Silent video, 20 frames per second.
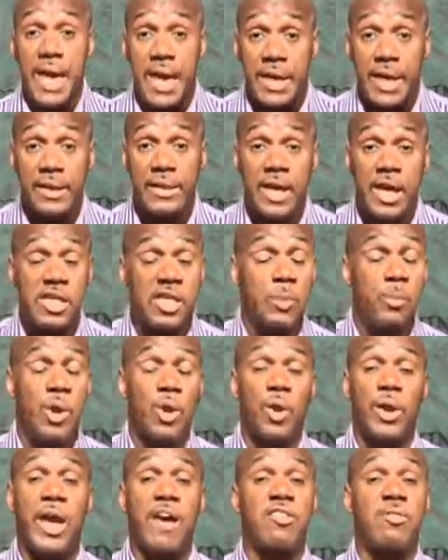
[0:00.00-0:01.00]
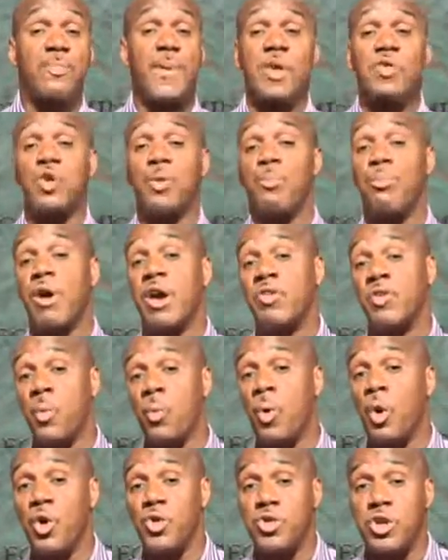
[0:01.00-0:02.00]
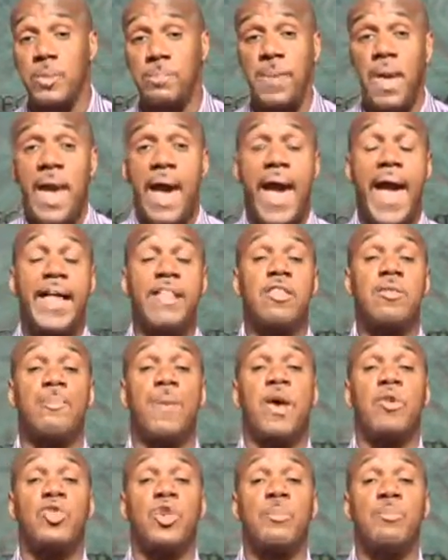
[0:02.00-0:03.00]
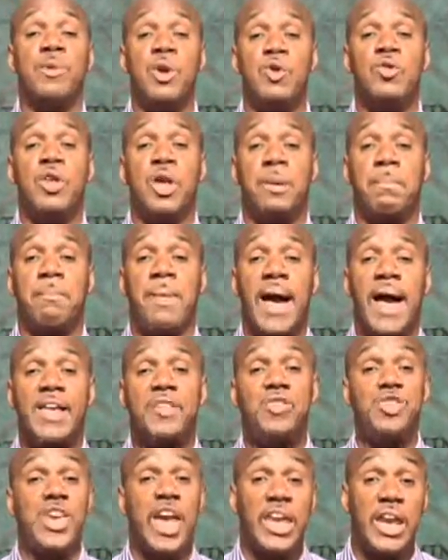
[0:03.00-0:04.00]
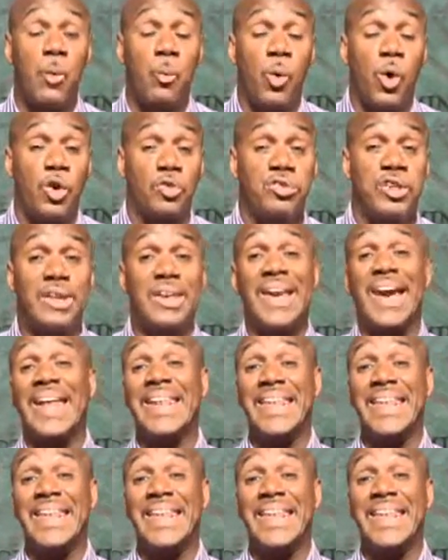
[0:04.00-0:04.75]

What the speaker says: In addition, we're gonna have special praise and worship and special music by Shana Wilson,